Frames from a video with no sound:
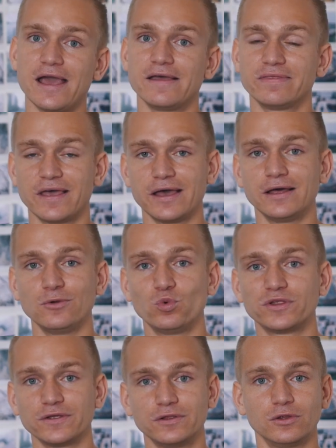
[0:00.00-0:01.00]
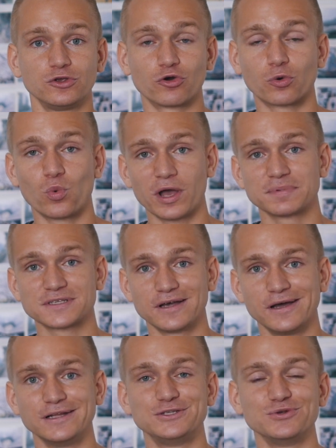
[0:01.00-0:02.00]
And then within your
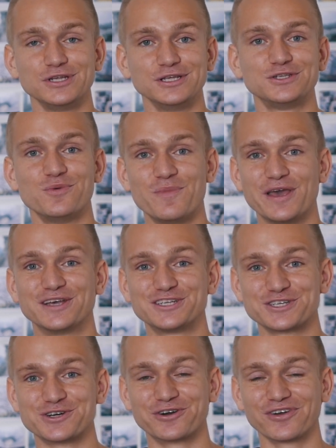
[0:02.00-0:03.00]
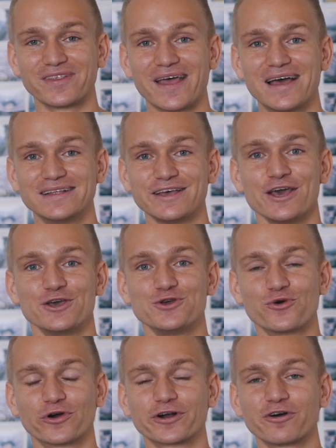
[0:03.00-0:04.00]
website, you need to make sure that
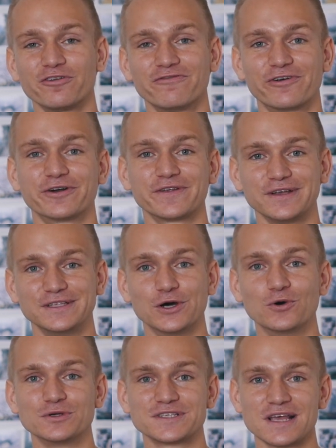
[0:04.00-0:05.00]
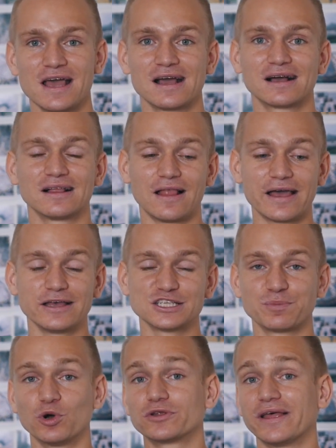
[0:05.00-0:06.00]
you're converting those
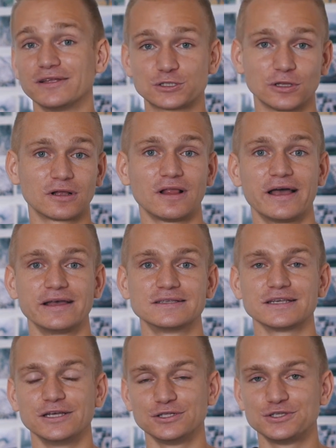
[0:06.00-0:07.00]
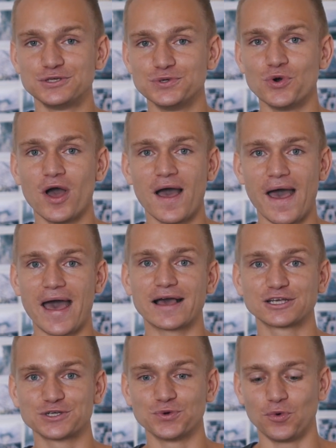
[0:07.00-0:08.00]
clients, potential clients, into
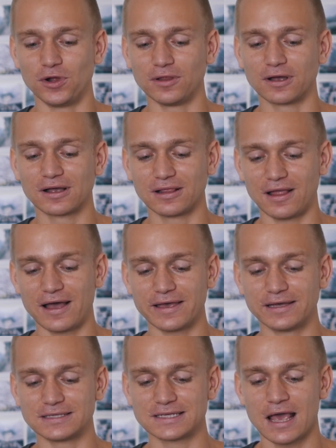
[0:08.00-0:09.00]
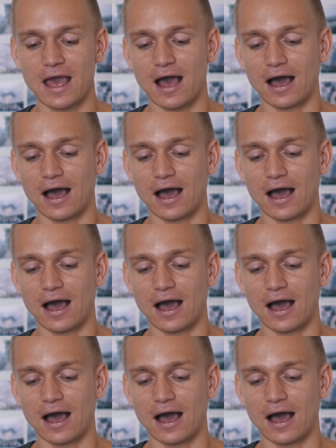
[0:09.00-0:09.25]
actual clients.